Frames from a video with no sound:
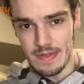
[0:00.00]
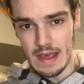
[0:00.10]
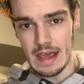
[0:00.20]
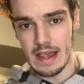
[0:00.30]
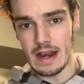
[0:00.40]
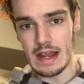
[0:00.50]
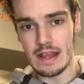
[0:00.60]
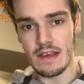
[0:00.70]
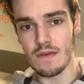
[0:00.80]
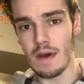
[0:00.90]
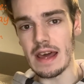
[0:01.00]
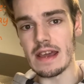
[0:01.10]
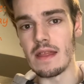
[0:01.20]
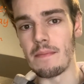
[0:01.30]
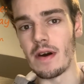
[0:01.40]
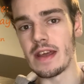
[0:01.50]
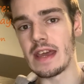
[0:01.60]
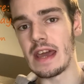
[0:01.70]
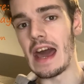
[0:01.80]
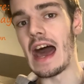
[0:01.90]
it can lead to swelling in the
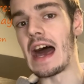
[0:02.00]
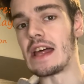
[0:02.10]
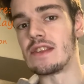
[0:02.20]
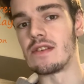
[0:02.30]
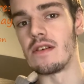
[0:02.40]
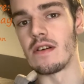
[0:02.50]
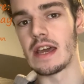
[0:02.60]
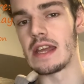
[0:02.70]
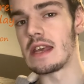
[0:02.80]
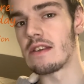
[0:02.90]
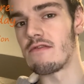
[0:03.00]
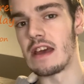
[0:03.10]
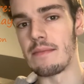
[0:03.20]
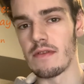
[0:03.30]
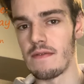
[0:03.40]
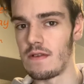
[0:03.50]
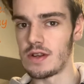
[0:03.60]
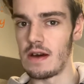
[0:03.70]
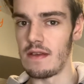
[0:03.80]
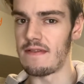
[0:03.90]
body as your kidneys are unable to flush
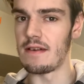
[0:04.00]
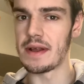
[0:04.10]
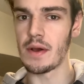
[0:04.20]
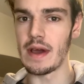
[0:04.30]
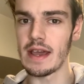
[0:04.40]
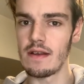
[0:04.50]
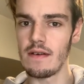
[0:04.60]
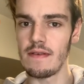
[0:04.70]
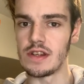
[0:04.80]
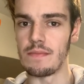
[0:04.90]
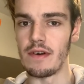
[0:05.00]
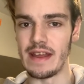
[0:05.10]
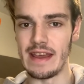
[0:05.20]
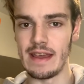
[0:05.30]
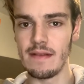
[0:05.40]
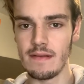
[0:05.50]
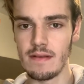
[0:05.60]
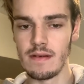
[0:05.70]
out the fluid quick enough as you're putting it in.